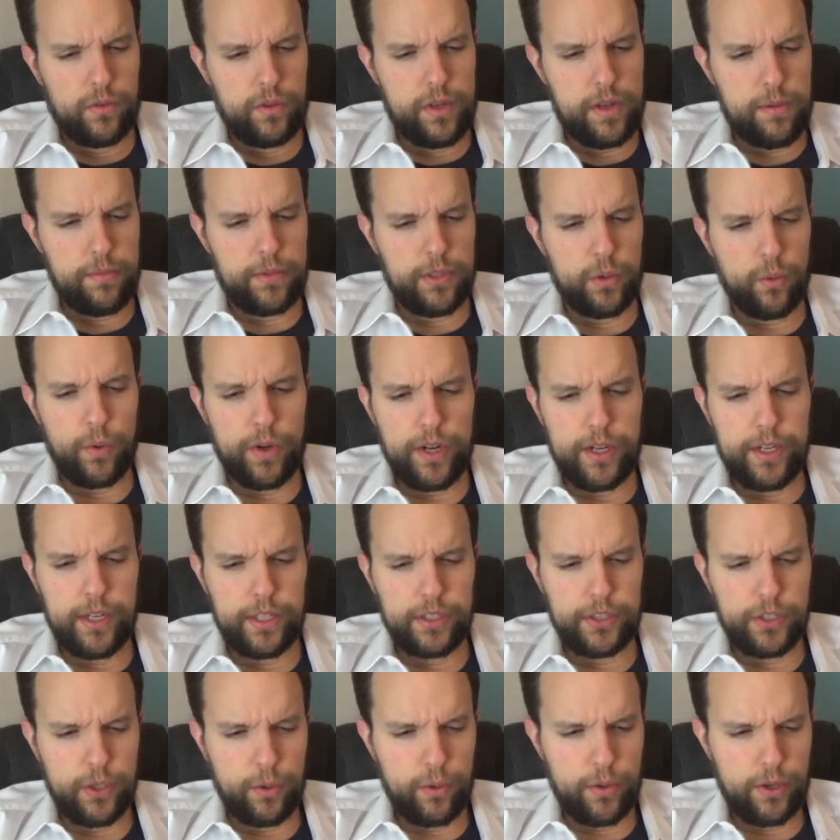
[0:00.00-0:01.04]
Yeah. So what it
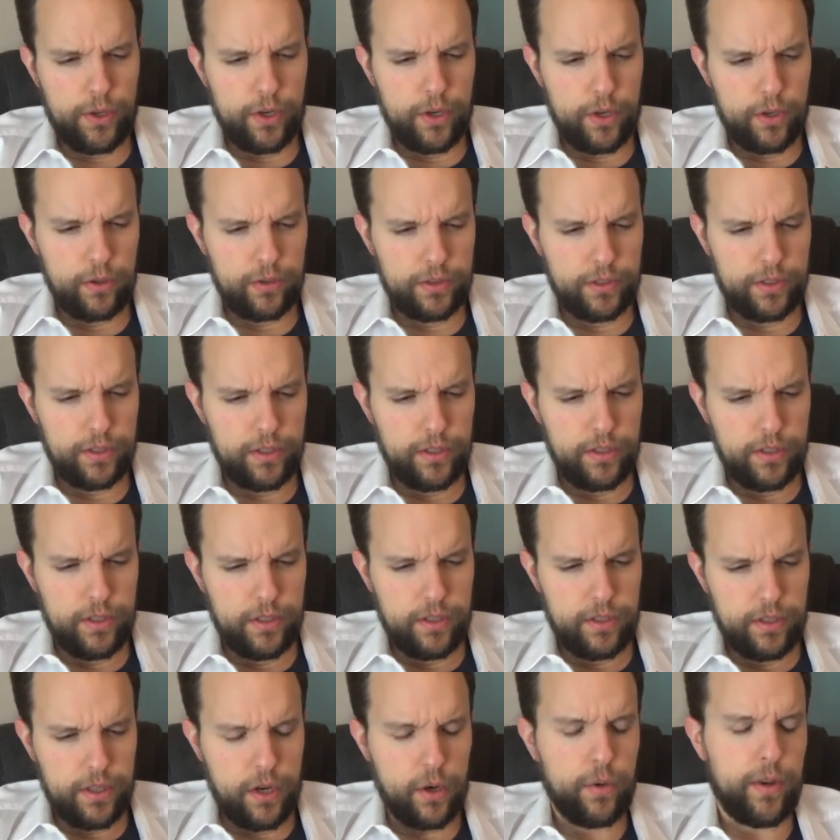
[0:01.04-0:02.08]
does, no one knows.
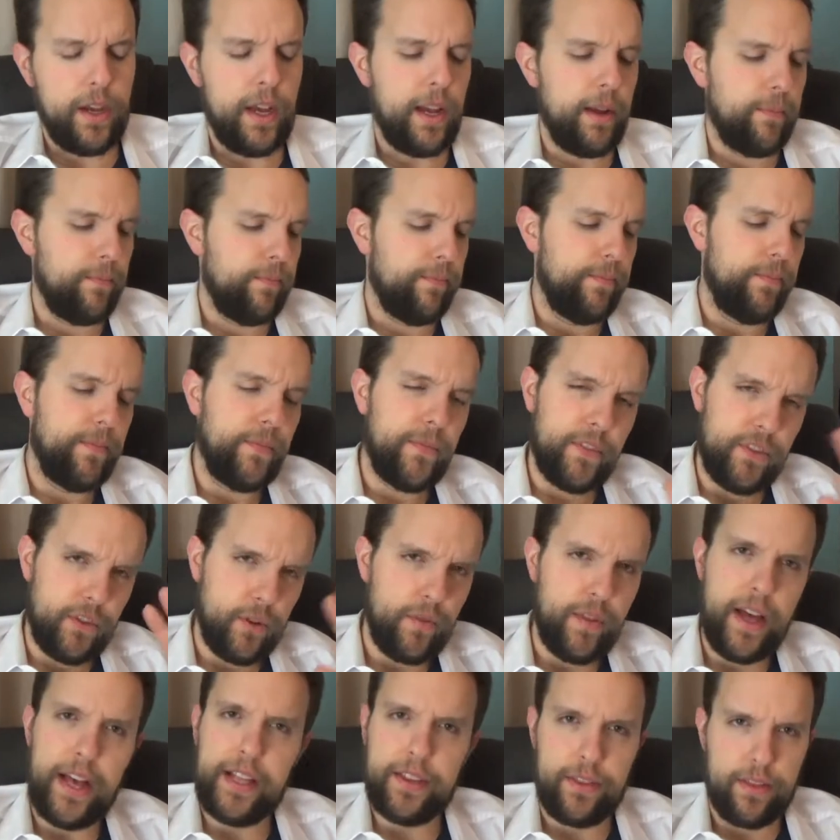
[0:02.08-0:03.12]
Okay.
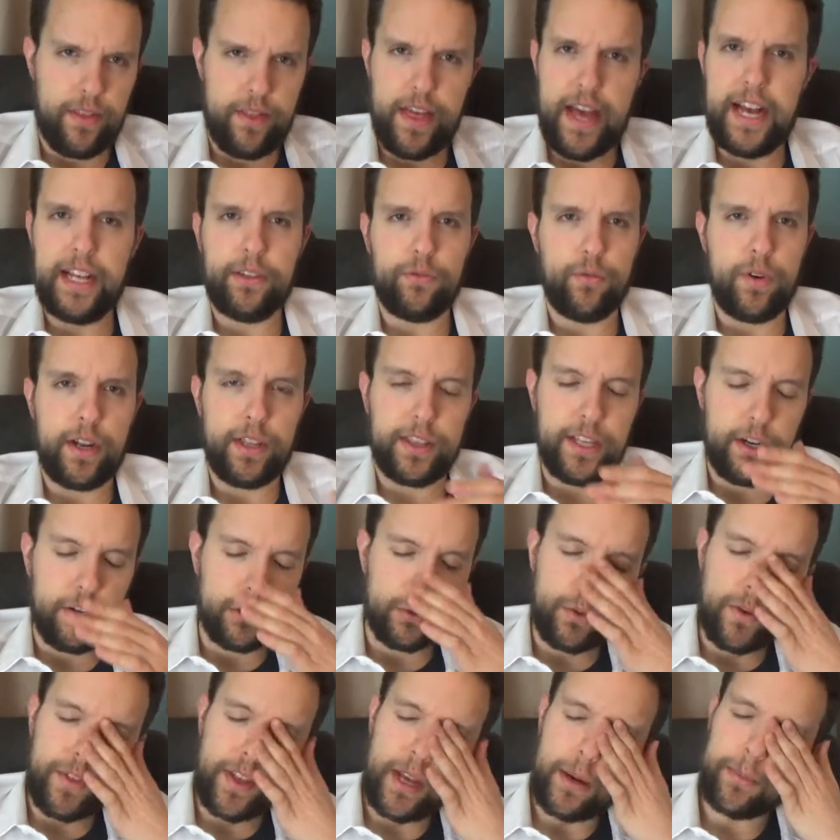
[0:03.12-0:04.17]
So that right there
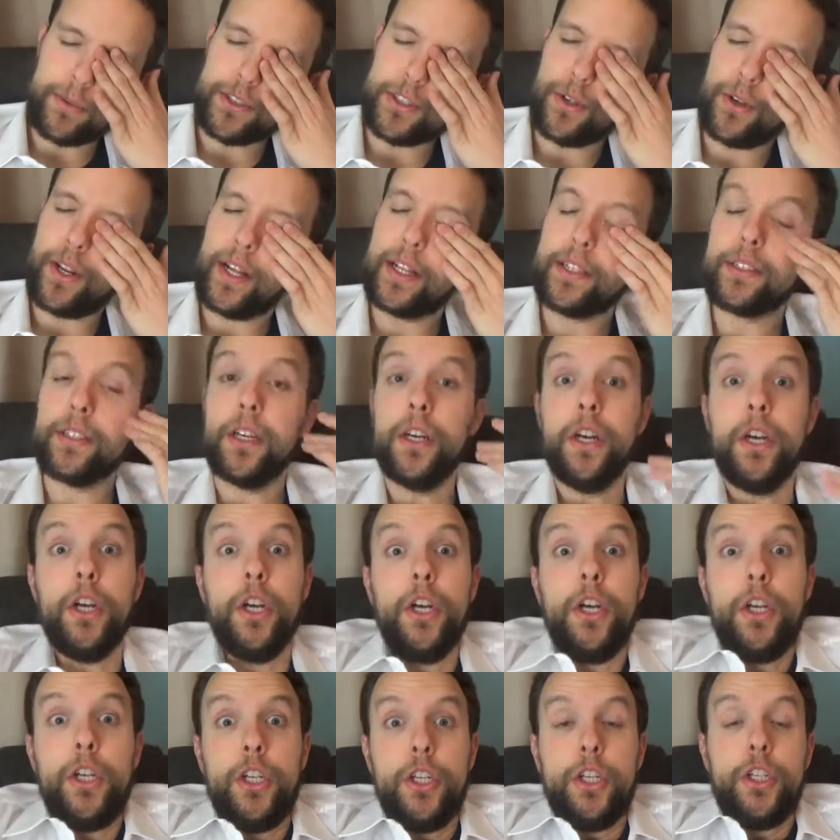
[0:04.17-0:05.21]
is where the episode ends.
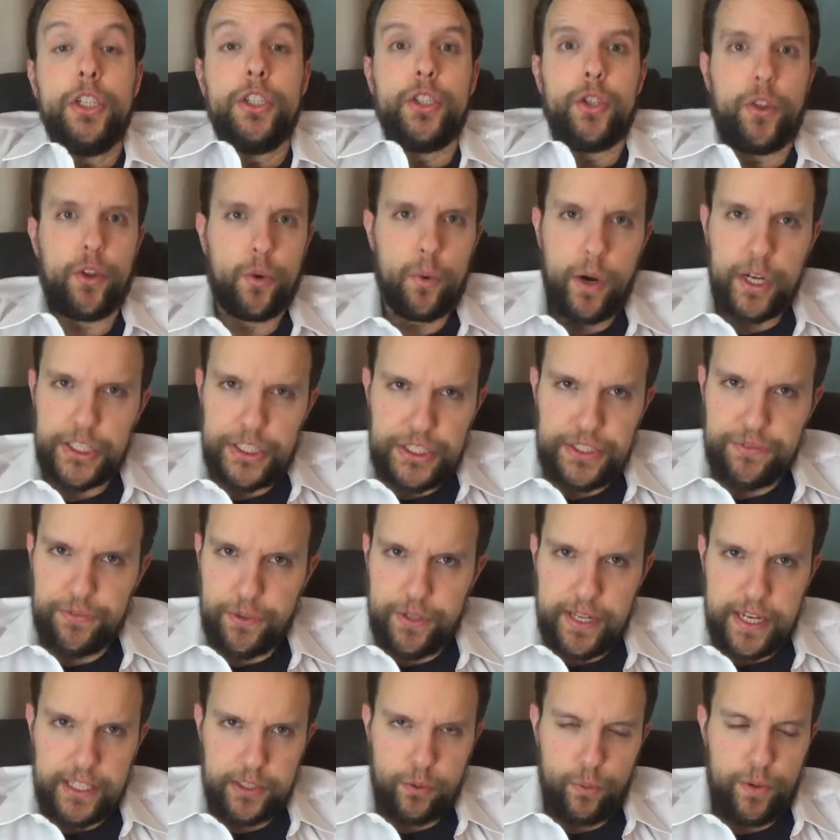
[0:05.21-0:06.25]
So the questions
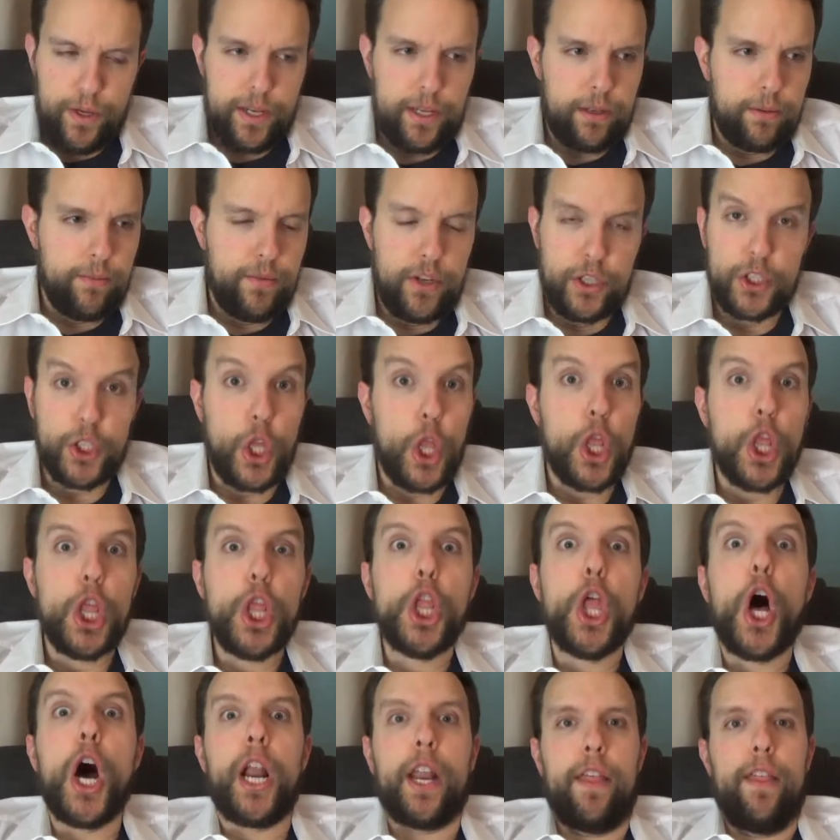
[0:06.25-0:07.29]
for next week, there's a
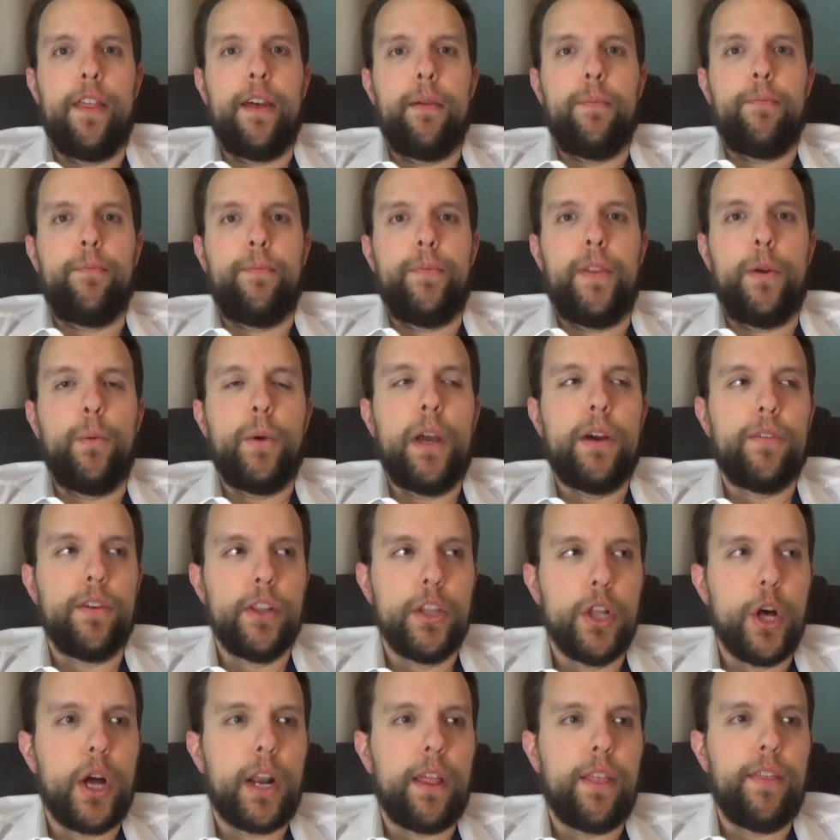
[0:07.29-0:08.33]
lot of them. We have a
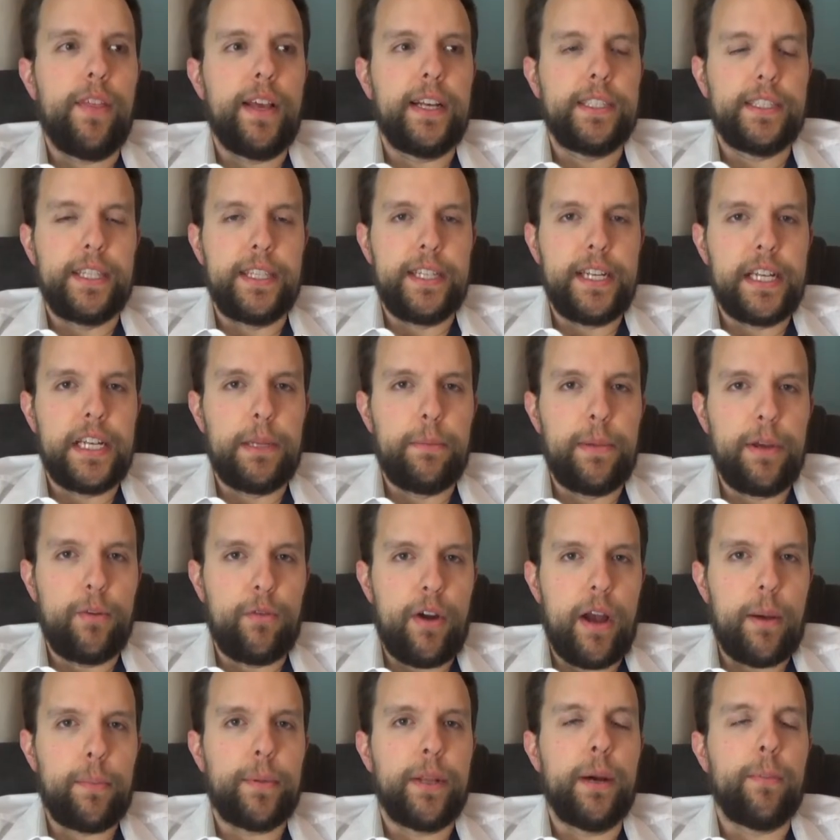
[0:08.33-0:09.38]
lot of things that need to be
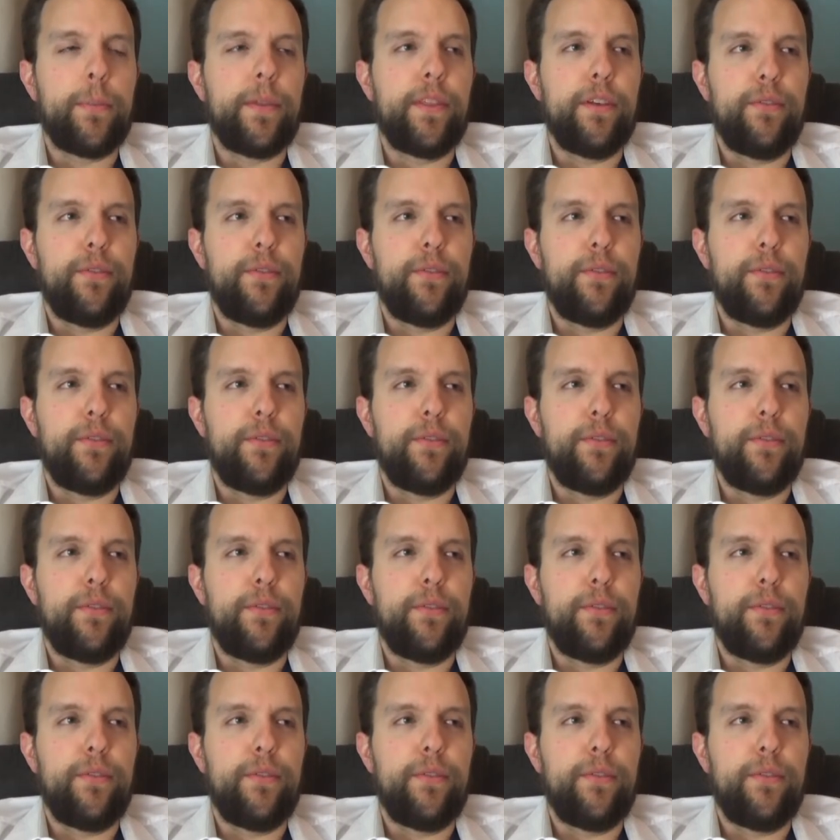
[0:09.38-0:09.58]
wrapped up.